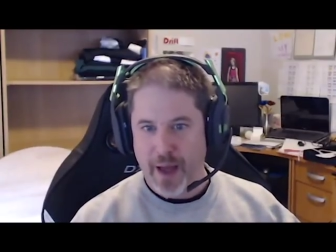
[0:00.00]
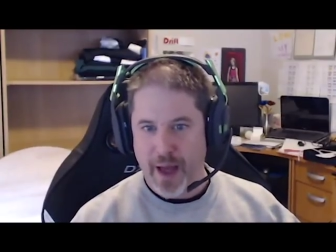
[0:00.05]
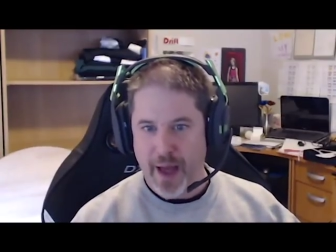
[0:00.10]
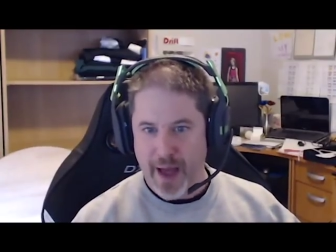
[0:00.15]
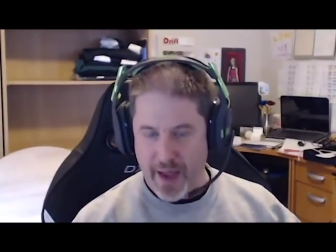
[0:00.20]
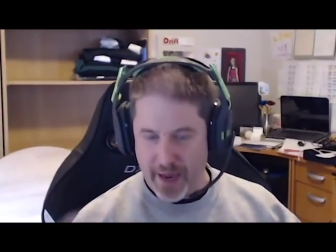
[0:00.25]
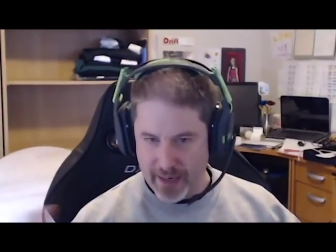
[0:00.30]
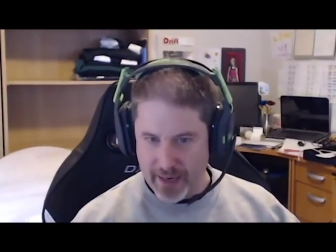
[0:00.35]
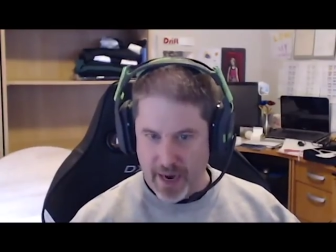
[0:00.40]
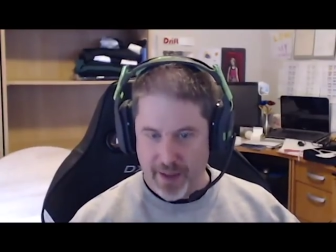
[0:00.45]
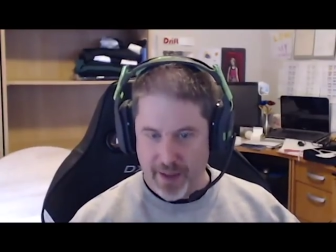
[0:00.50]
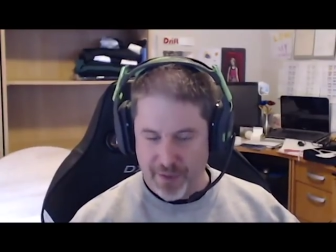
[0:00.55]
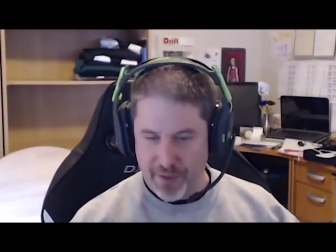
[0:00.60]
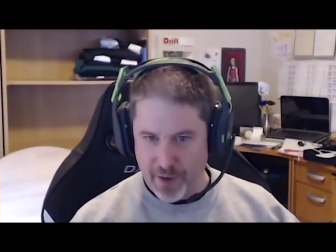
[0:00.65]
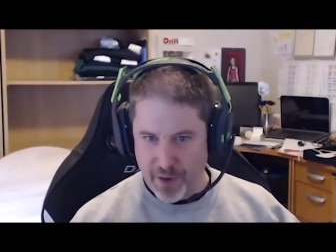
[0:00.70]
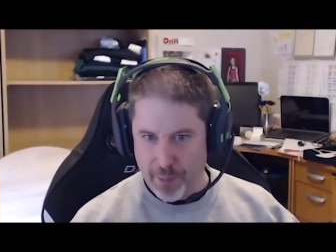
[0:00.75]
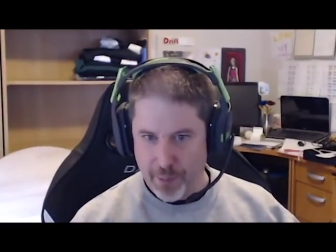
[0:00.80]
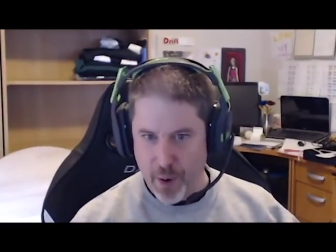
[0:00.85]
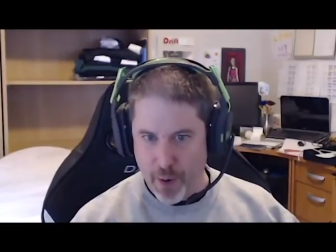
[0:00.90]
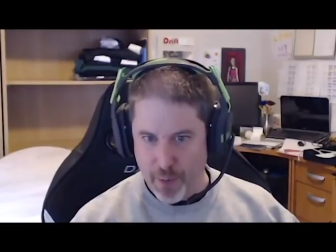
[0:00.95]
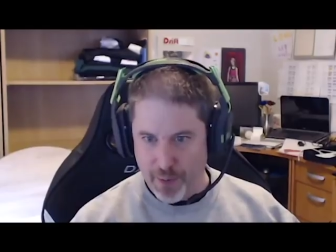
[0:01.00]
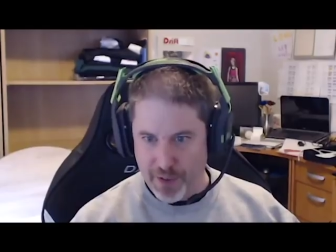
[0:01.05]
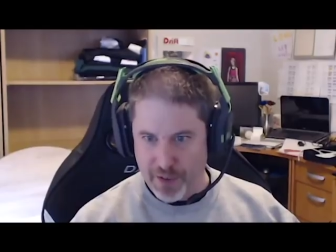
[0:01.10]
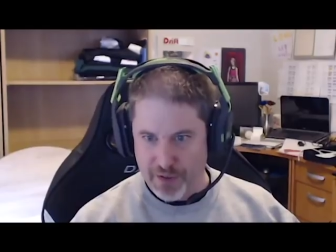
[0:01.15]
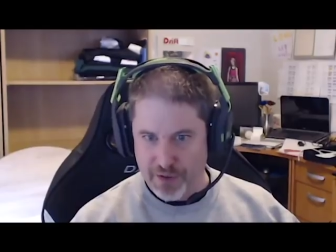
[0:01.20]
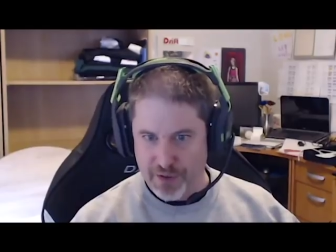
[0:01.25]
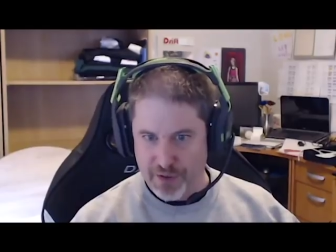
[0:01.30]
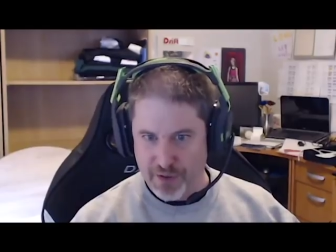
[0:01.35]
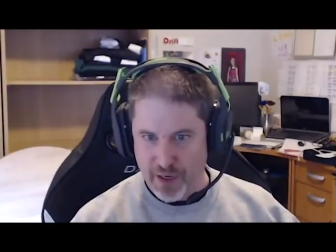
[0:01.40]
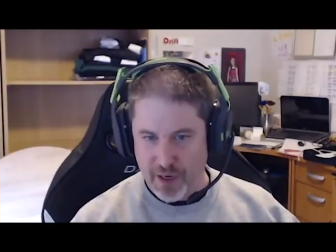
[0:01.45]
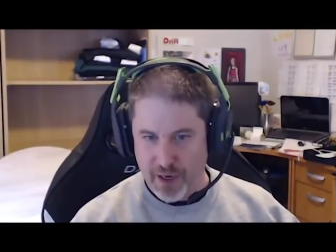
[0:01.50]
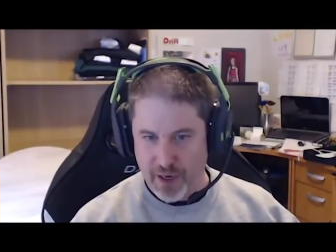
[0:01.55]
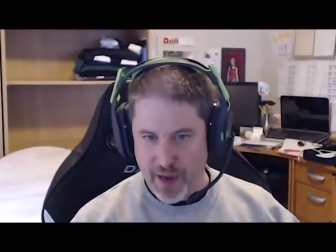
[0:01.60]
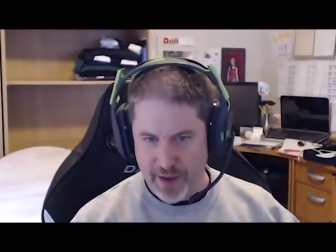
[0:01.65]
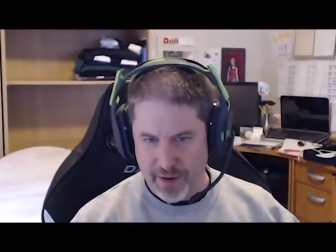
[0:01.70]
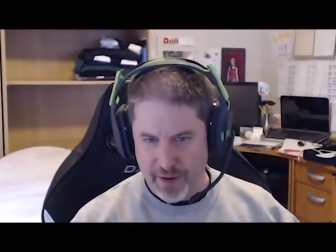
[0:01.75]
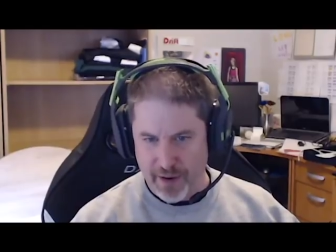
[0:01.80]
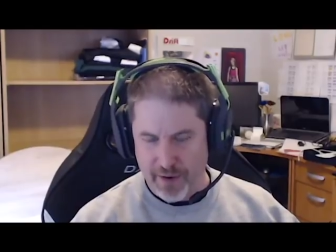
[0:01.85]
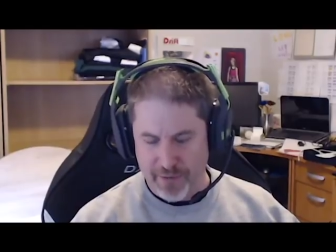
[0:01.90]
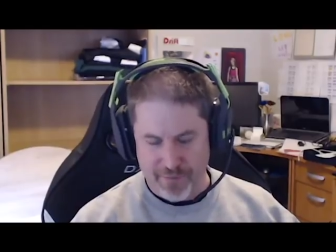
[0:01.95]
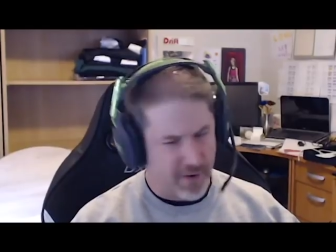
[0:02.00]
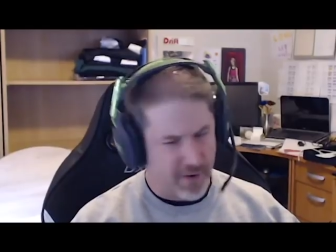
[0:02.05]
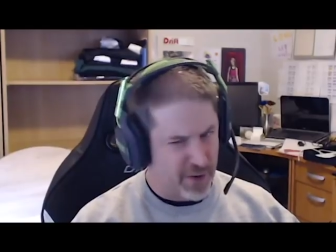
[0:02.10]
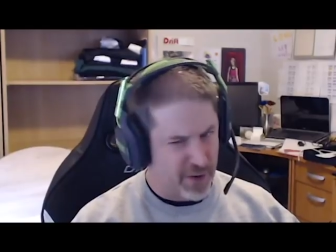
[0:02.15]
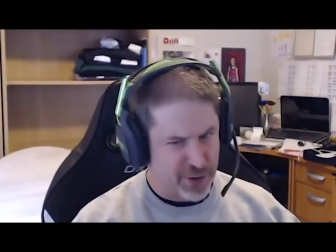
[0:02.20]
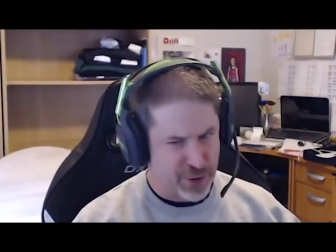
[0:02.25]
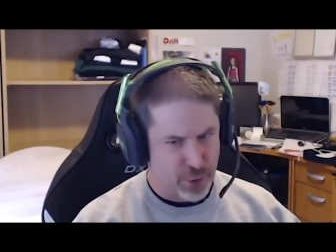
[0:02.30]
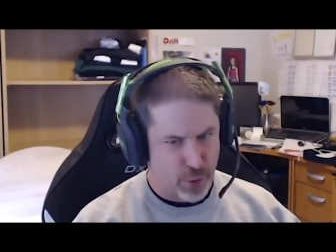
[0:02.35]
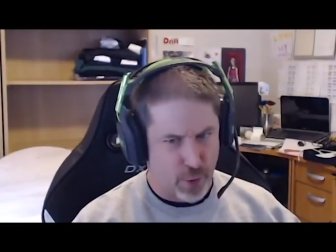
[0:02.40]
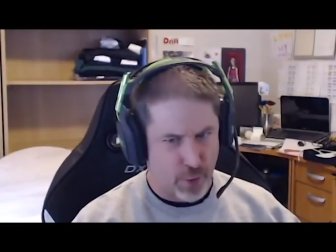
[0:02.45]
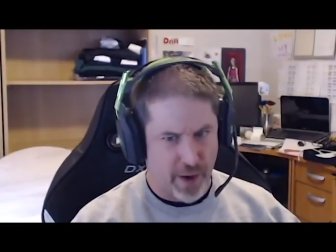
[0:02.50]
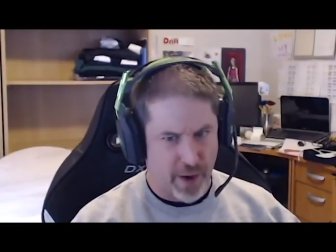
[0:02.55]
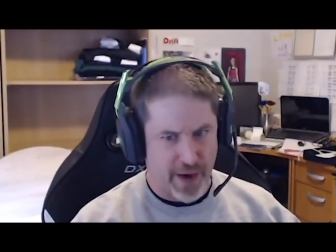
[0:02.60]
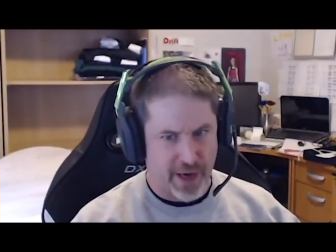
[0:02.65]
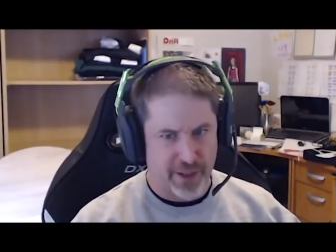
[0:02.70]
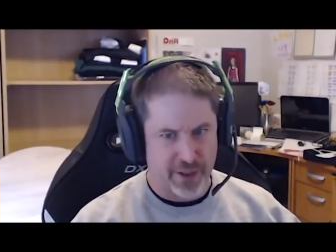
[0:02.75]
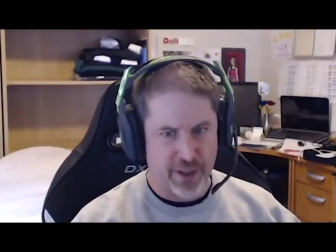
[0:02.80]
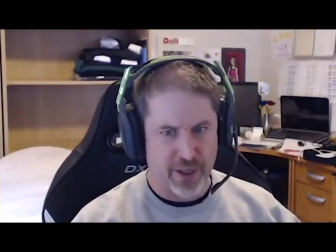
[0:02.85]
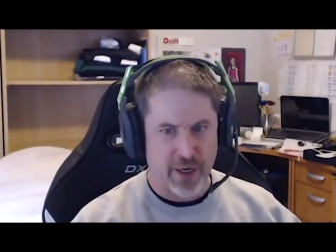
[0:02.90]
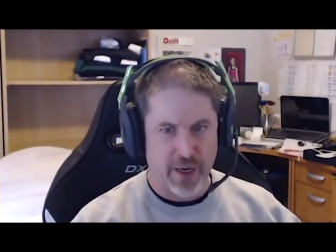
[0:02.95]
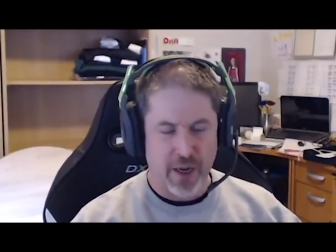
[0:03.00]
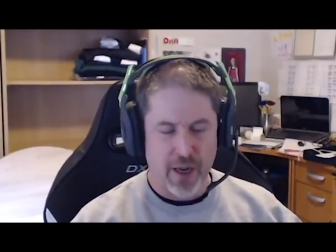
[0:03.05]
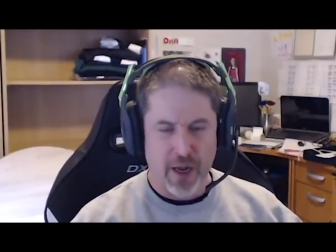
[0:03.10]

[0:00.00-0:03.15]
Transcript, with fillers: at at their opponents uh, at at very short range.